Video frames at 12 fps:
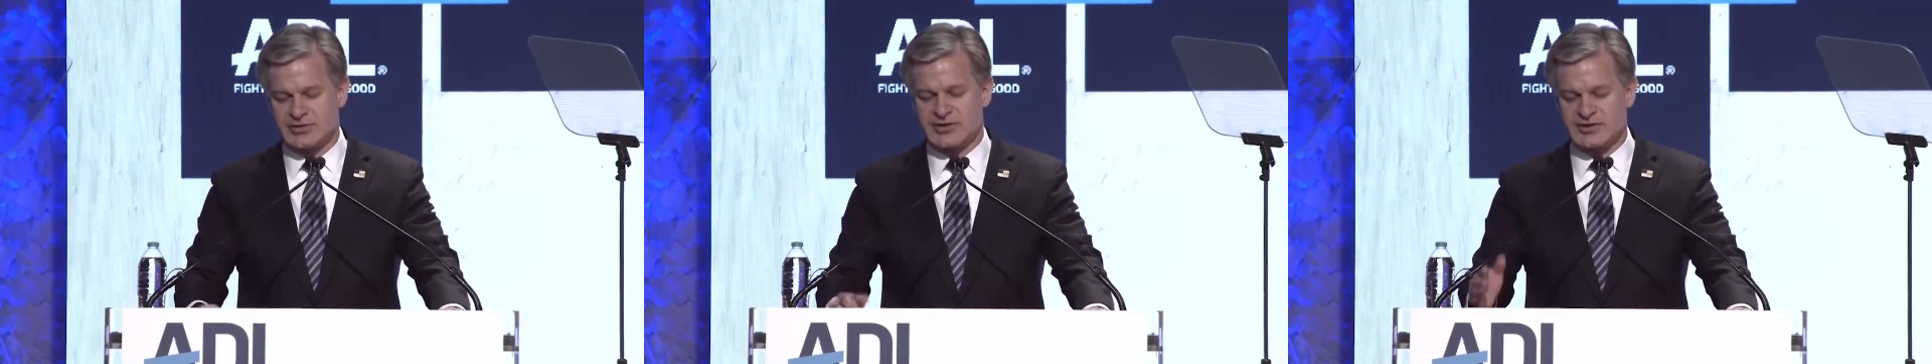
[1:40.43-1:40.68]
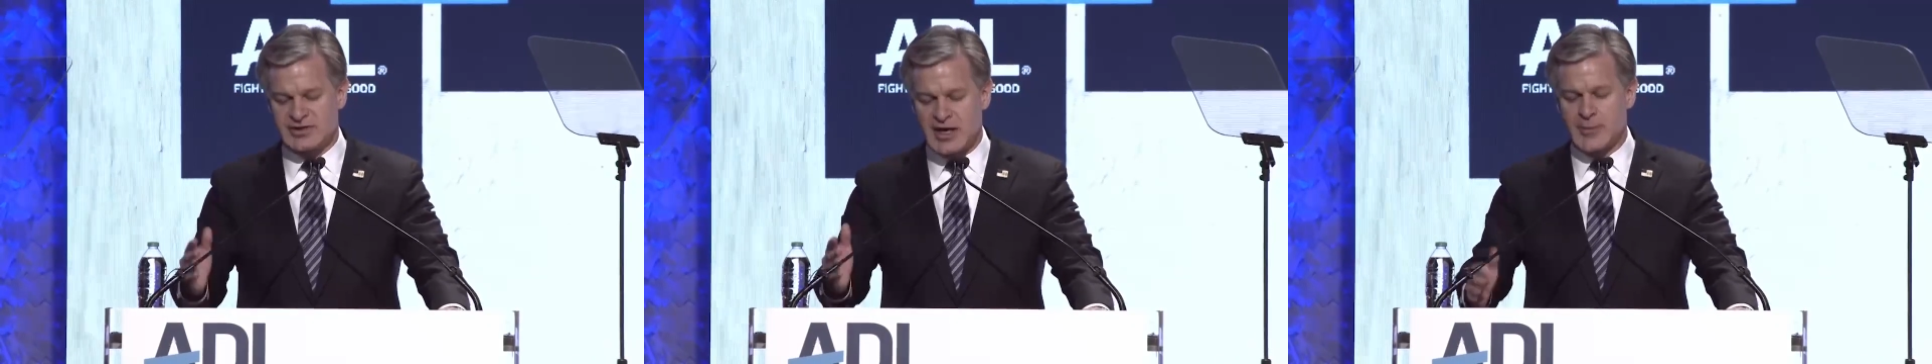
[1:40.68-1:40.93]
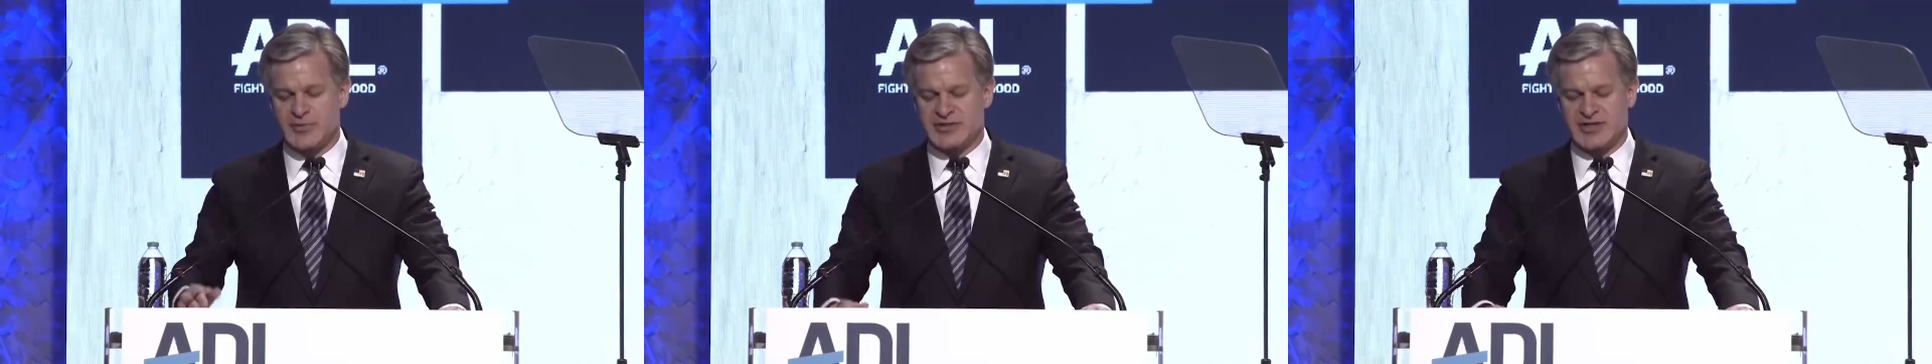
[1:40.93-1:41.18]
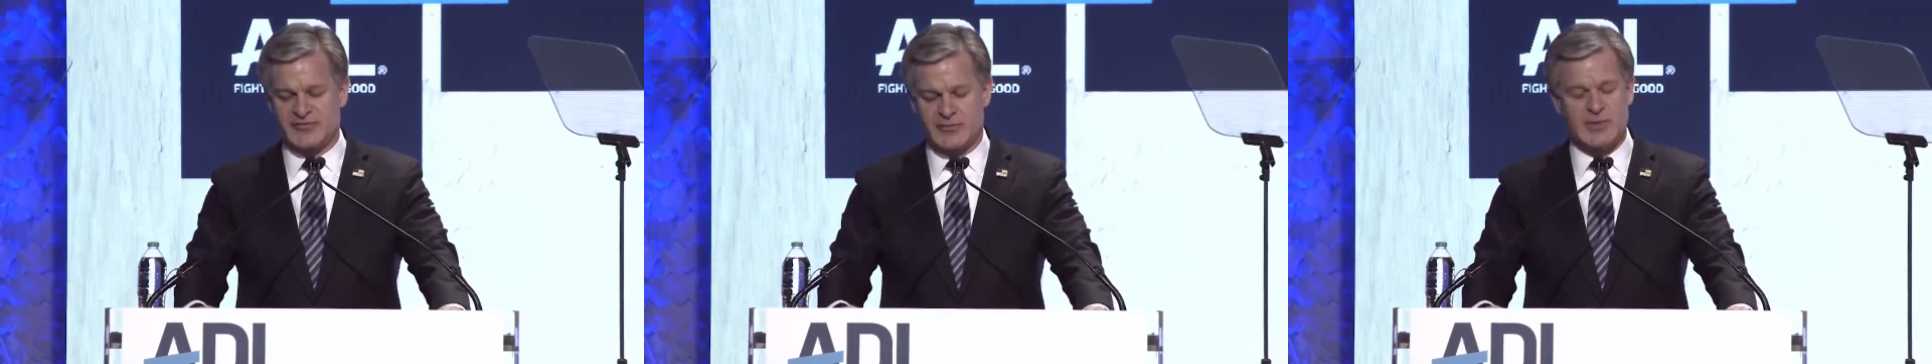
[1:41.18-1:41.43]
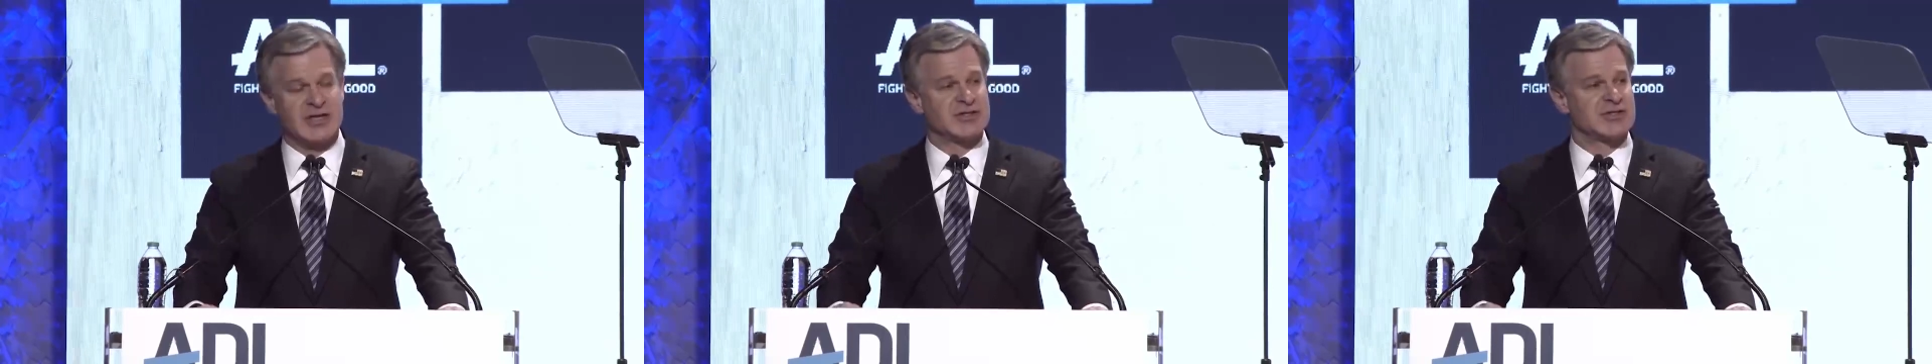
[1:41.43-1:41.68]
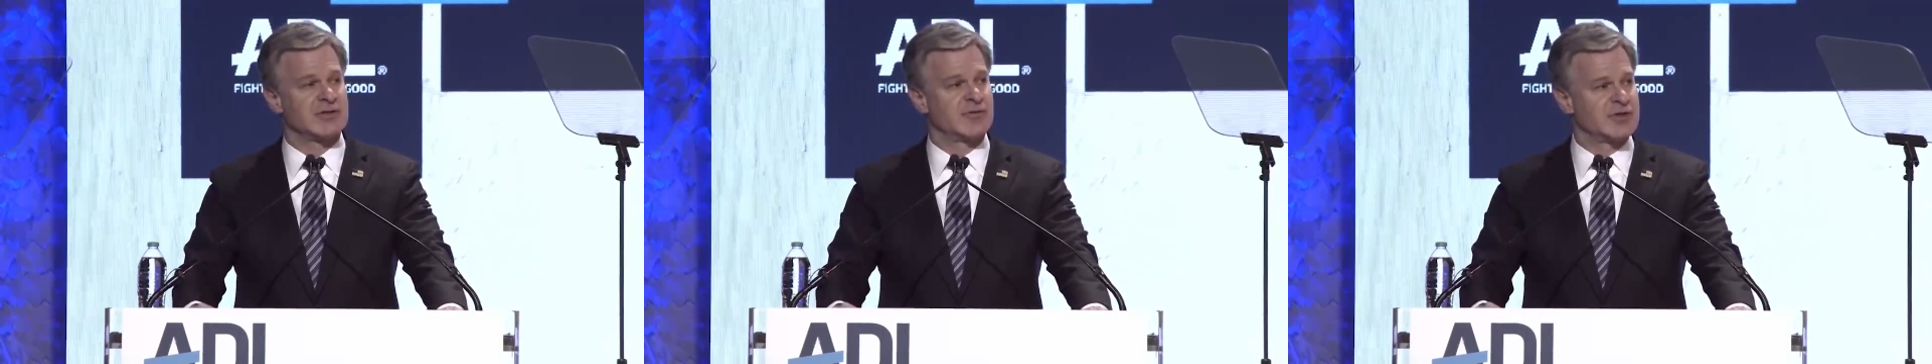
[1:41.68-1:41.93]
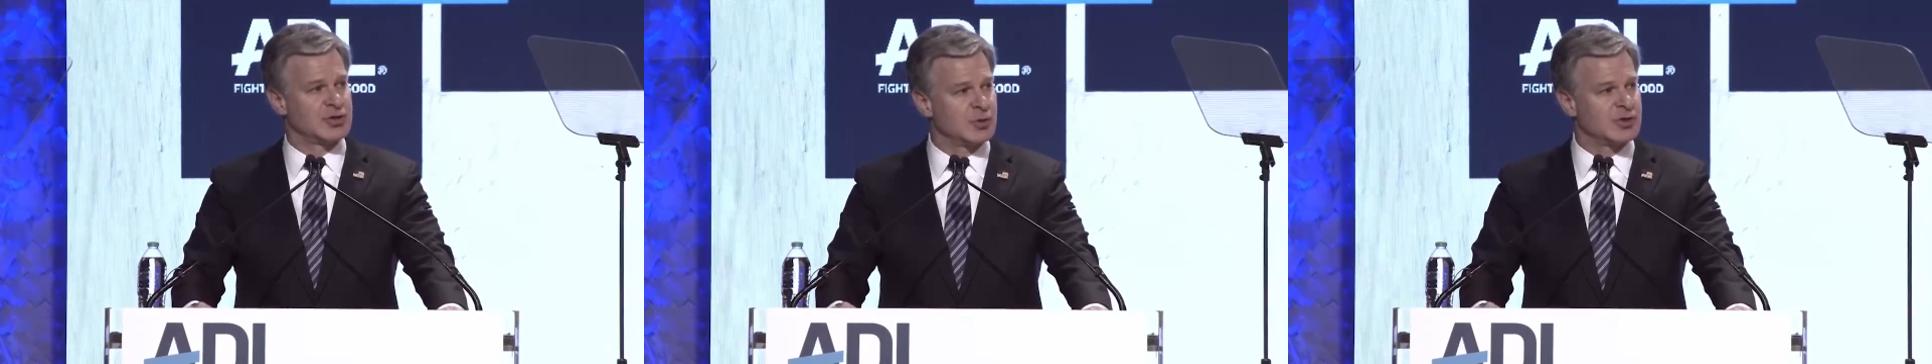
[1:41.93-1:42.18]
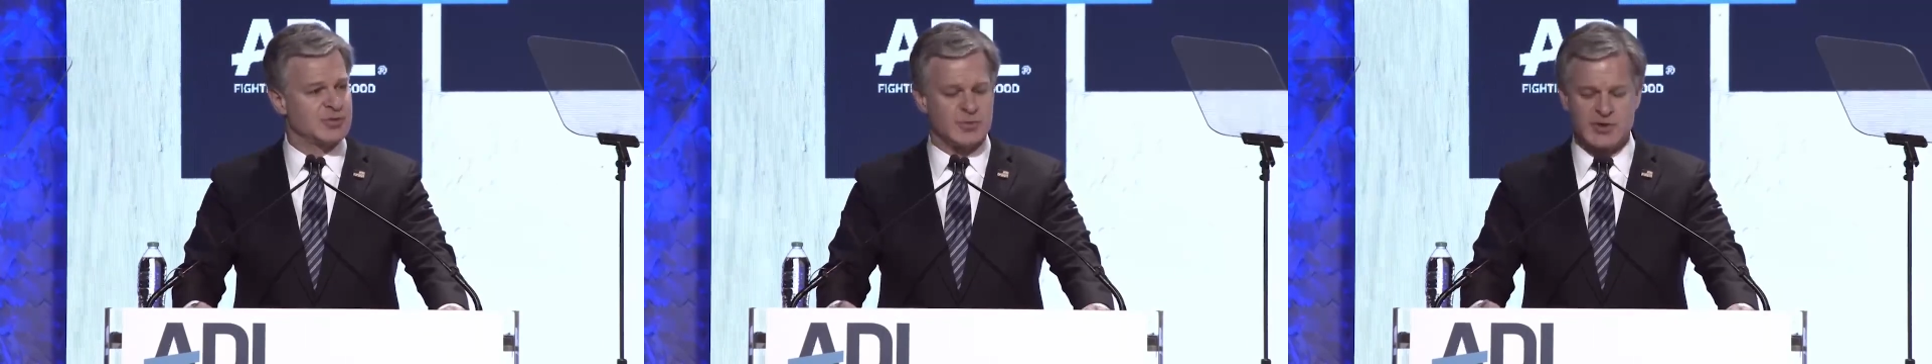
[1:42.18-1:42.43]
to stop the defamation of the
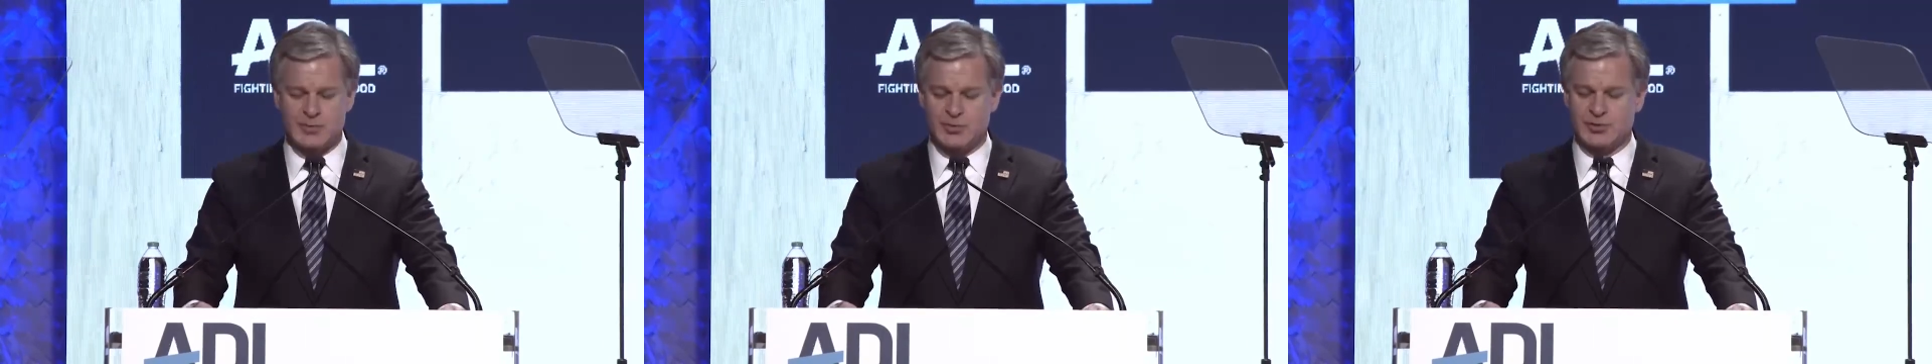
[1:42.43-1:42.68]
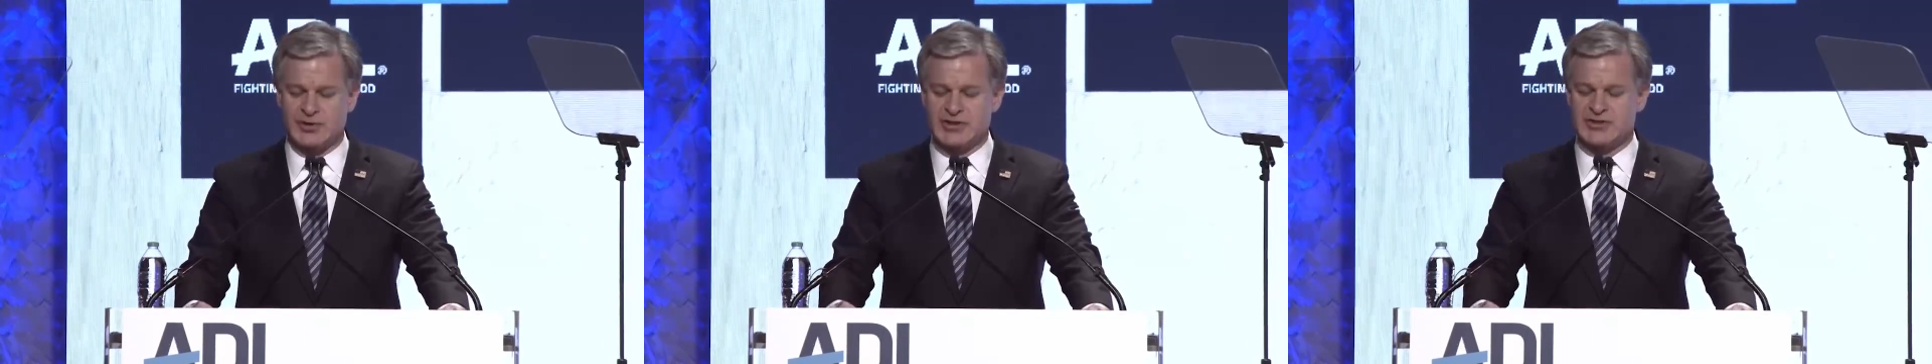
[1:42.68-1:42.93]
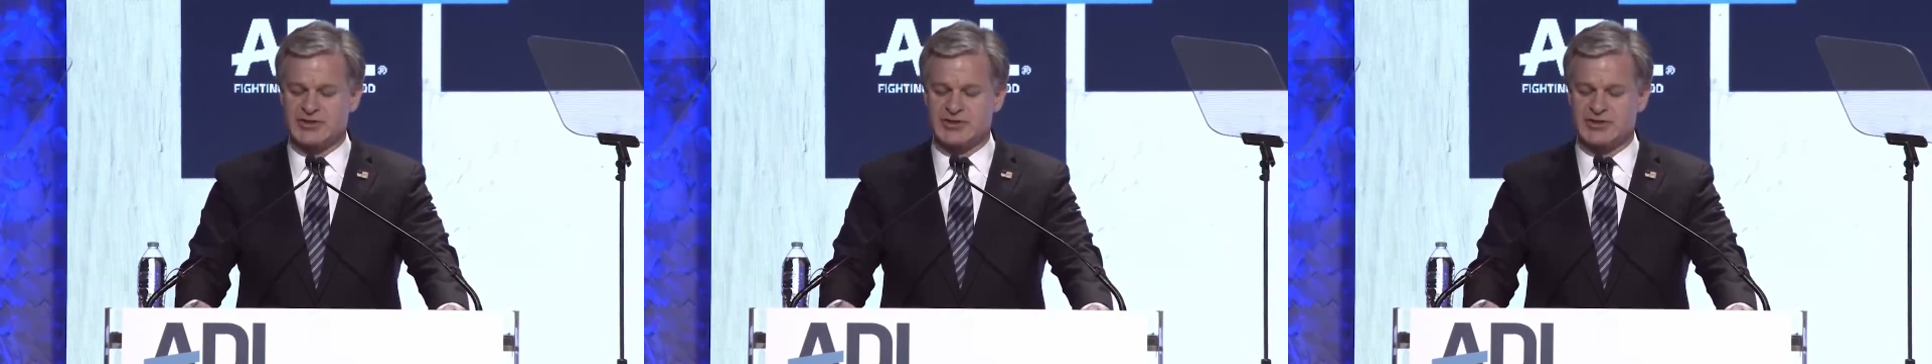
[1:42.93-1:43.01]
Jewish people and to